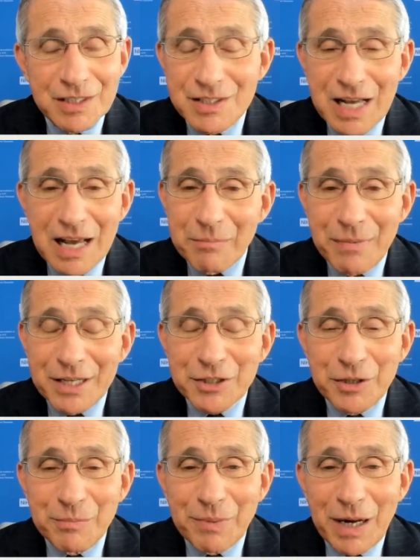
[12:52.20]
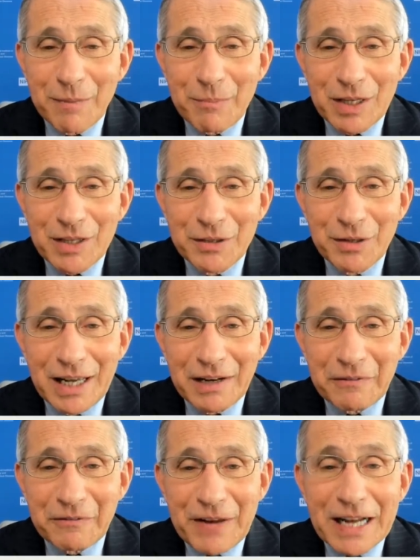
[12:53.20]
is not measured by whether you
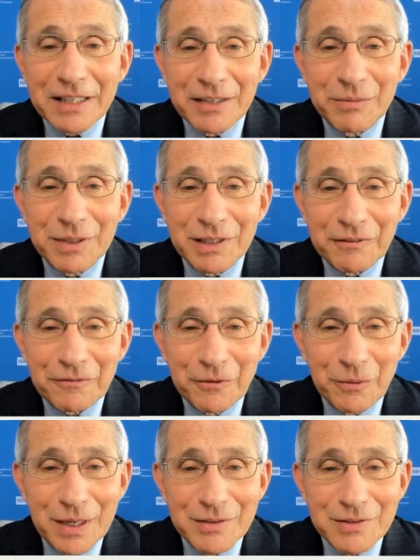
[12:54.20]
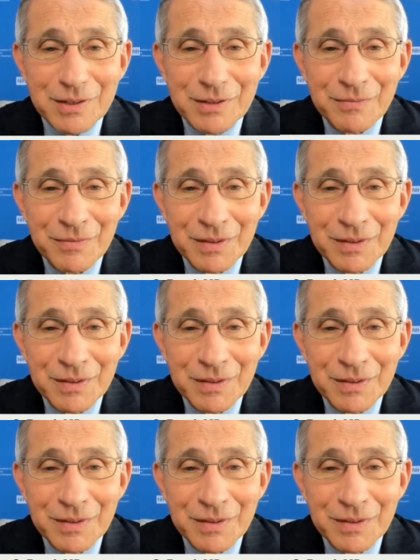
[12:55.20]
get infected with influenza.